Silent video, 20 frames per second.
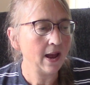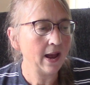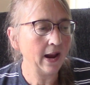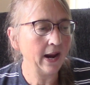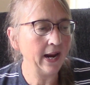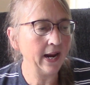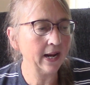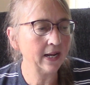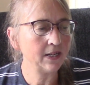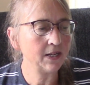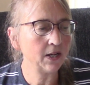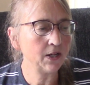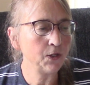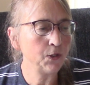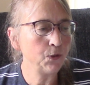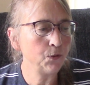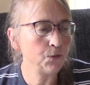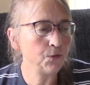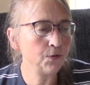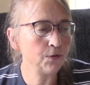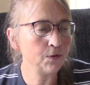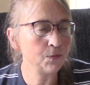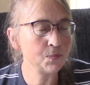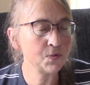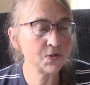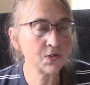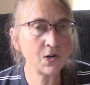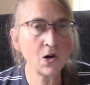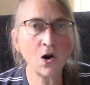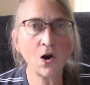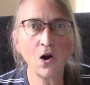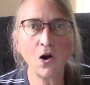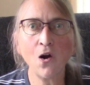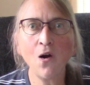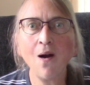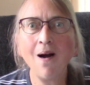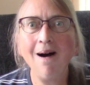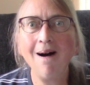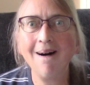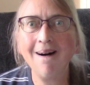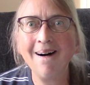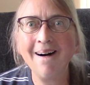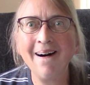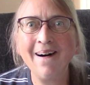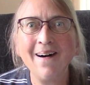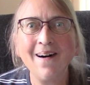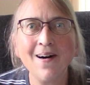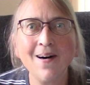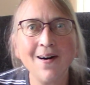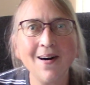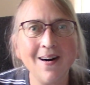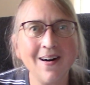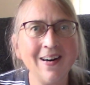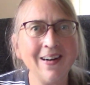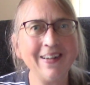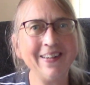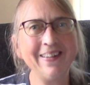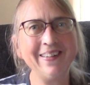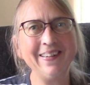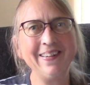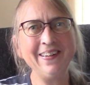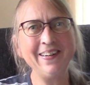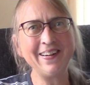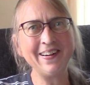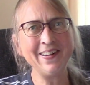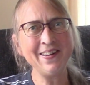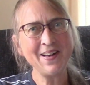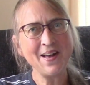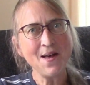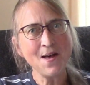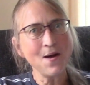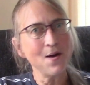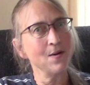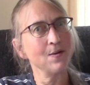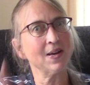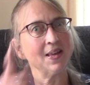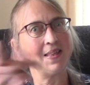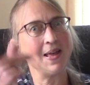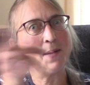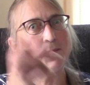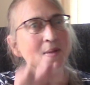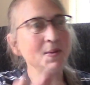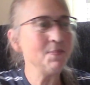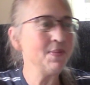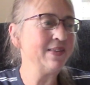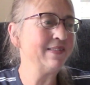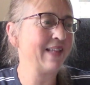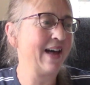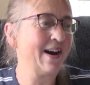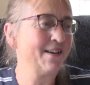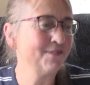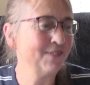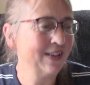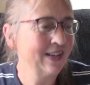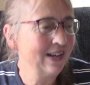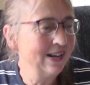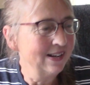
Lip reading: and YouTube star. Ha ha ha. Okay, that made me laugh.